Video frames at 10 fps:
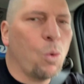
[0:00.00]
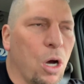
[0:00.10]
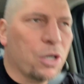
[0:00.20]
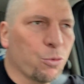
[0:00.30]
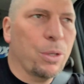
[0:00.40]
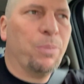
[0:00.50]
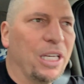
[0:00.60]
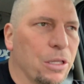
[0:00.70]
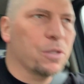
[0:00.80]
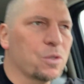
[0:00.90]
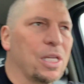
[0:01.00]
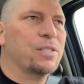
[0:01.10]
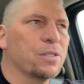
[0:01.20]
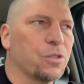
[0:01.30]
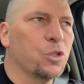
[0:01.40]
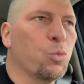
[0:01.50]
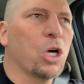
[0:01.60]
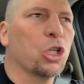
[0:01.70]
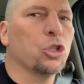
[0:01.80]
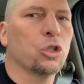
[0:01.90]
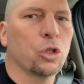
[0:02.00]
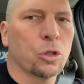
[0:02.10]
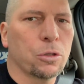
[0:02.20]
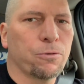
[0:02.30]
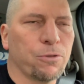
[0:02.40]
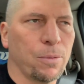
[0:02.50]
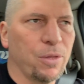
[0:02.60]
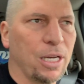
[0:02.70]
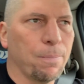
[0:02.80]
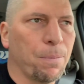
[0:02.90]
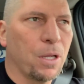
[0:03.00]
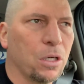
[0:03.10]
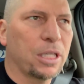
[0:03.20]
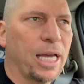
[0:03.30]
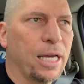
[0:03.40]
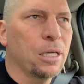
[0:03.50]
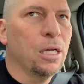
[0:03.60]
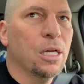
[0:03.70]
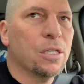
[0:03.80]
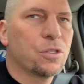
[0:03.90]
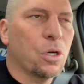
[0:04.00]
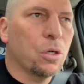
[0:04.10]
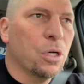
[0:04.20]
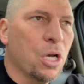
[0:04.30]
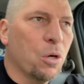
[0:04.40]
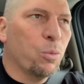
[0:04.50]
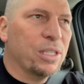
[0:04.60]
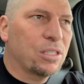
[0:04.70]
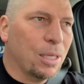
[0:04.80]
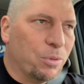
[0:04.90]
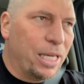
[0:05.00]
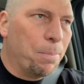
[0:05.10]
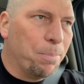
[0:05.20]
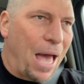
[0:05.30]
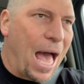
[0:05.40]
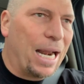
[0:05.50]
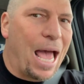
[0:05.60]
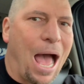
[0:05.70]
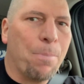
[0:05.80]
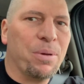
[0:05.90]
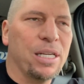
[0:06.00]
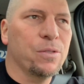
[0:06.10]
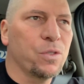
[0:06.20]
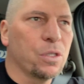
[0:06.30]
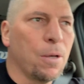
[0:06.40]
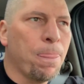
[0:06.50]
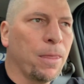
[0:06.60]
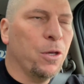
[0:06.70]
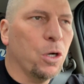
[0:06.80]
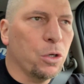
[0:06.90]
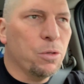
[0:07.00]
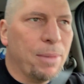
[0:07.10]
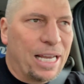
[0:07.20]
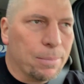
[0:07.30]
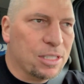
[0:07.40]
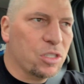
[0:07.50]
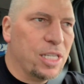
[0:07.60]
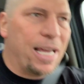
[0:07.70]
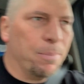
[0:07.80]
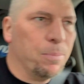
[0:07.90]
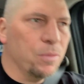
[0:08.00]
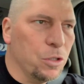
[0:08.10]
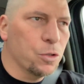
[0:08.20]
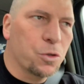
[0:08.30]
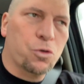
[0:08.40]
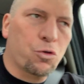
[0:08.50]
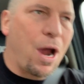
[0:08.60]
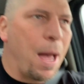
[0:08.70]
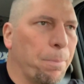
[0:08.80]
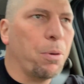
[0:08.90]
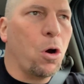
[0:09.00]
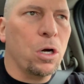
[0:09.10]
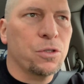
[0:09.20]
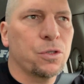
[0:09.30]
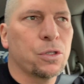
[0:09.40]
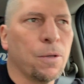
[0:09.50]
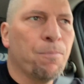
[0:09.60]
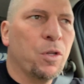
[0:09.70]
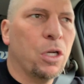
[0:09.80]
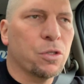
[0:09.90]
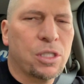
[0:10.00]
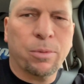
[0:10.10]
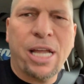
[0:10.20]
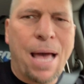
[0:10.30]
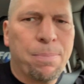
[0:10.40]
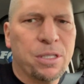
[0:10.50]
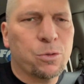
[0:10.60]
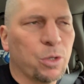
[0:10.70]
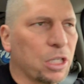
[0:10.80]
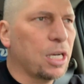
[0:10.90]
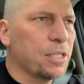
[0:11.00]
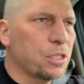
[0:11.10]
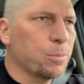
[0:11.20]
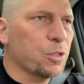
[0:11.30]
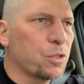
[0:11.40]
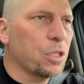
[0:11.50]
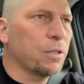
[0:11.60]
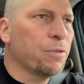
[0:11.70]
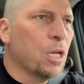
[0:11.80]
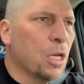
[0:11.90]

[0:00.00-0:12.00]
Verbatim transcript: want to repeat those lessons. You want to learn from them, okay? So when something bad happens, you know, you make a mistake, you scrap parts, you know, something happens with a customer and stuff,